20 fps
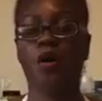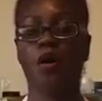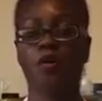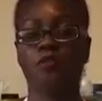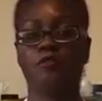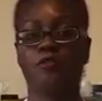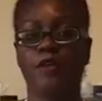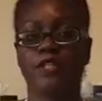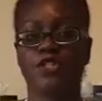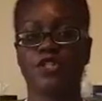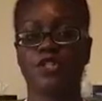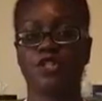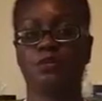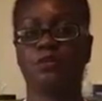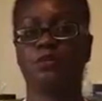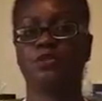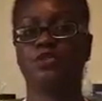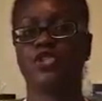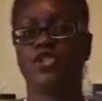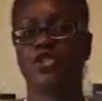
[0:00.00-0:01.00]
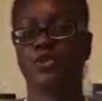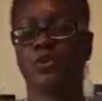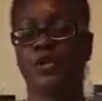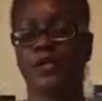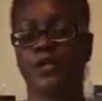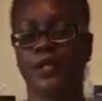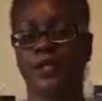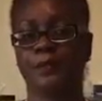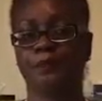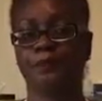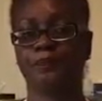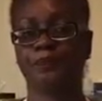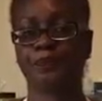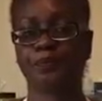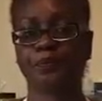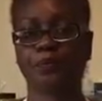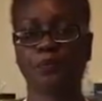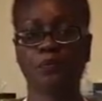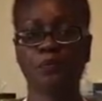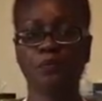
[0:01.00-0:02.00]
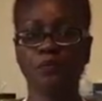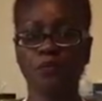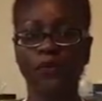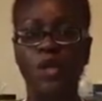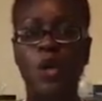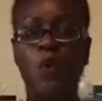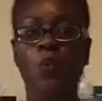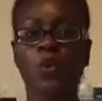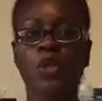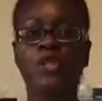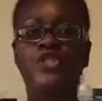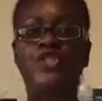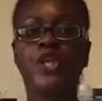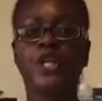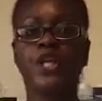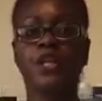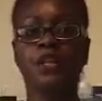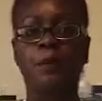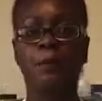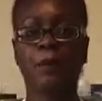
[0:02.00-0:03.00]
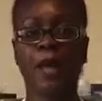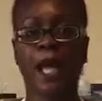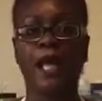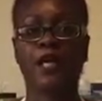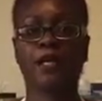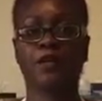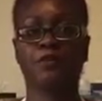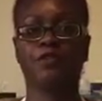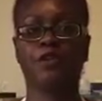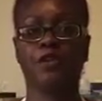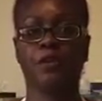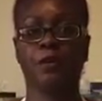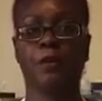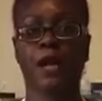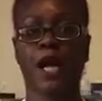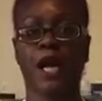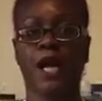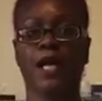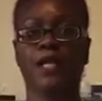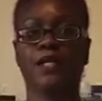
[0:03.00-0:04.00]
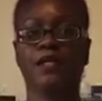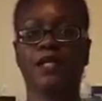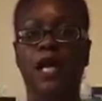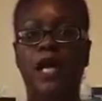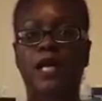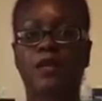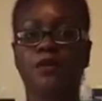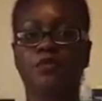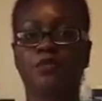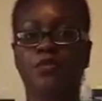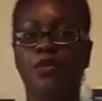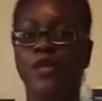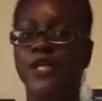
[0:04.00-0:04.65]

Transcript: all vegetable shortening, which in the back of your mind kind of